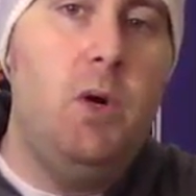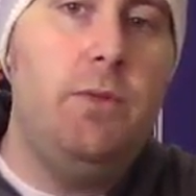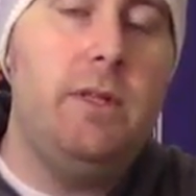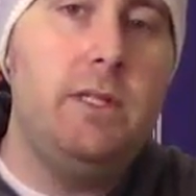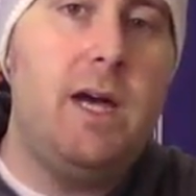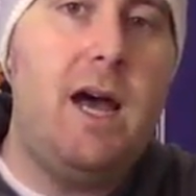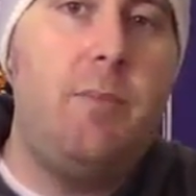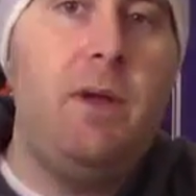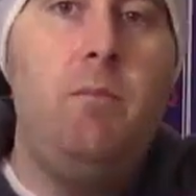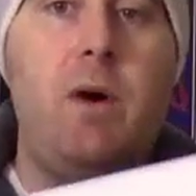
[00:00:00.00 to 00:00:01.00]
both the
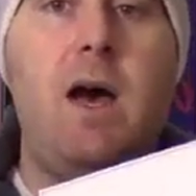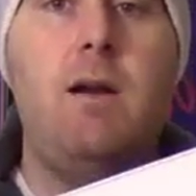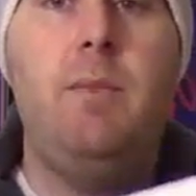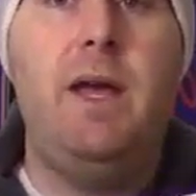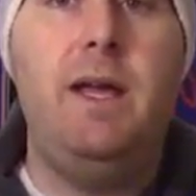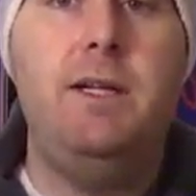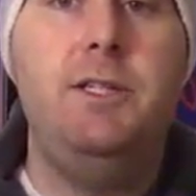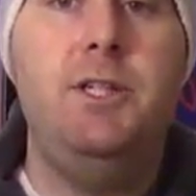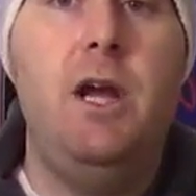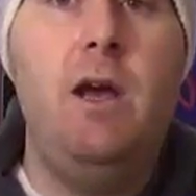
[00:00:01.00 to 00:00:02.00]
top and bottom
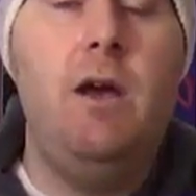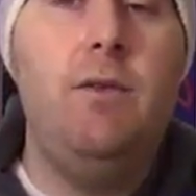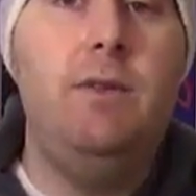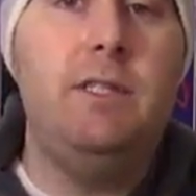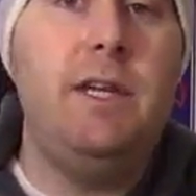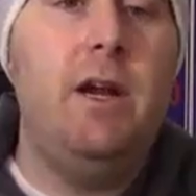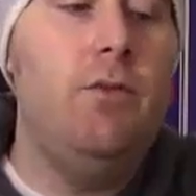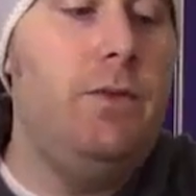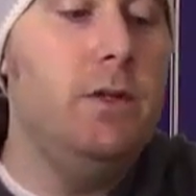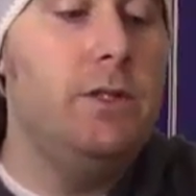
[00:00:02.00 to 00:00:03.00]
edge of this
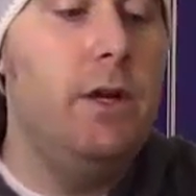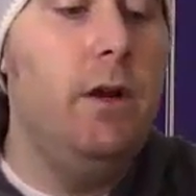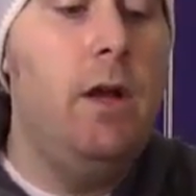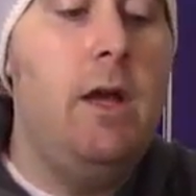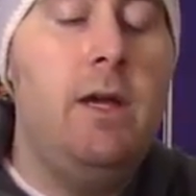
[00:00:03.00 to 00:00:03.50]
air filter.